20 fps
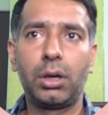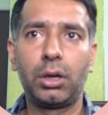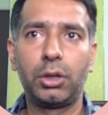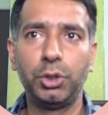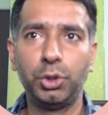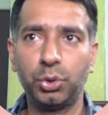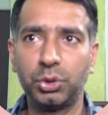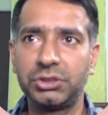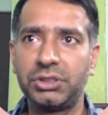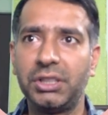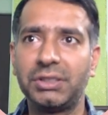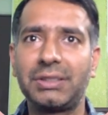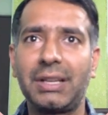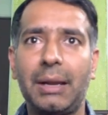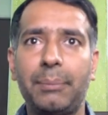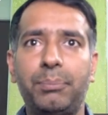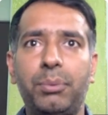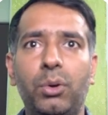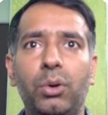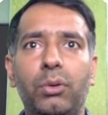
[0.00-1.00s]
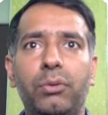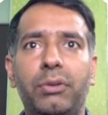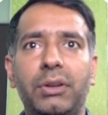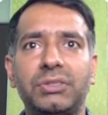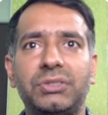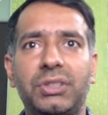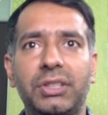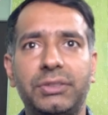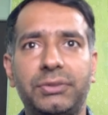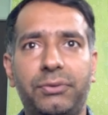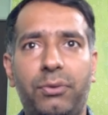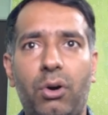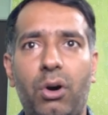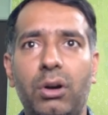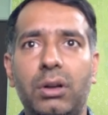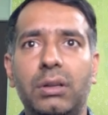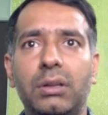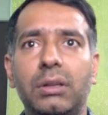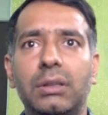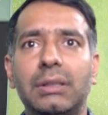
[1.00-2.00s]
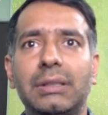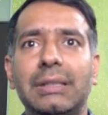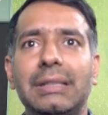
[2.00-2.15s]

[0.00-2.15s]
use this repo. First is fork.